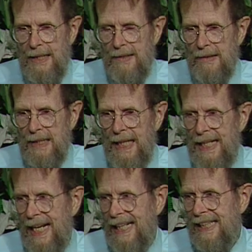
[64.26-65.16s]

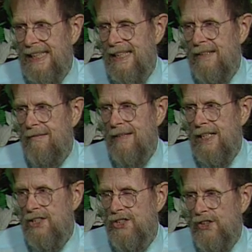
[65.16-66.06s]
interconnected
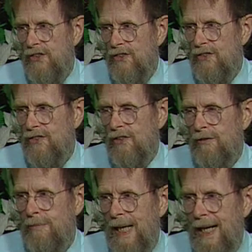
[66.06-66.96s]
regions
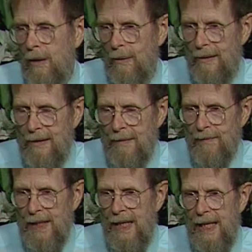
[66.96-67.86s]
of power,
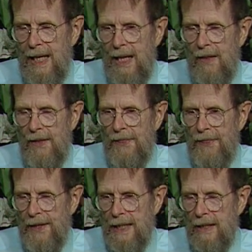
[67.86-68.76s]
the
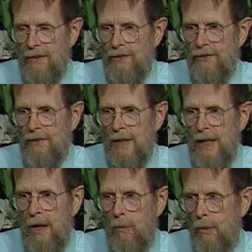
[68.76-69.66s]
things
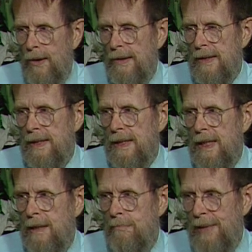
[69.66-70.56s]
worked
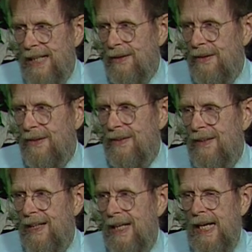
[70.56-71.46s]
better.
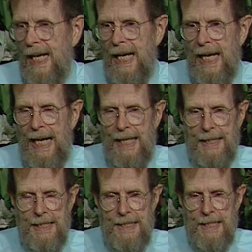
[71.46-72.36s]

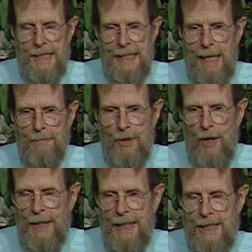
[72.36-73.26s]
And this just kept
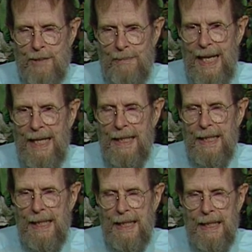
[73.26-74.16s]
on
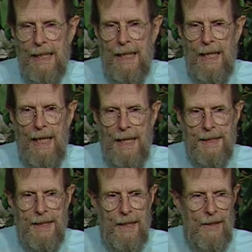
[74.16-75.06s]
expanding
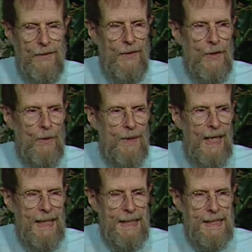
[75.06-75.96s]
until in the
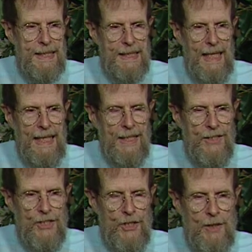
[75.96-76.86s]
United
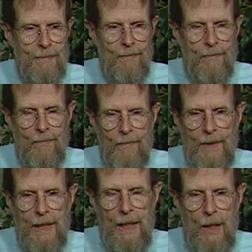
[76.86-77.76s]
States
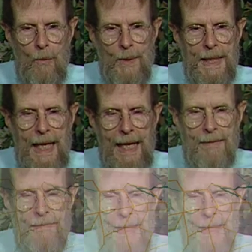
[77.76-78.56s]
we have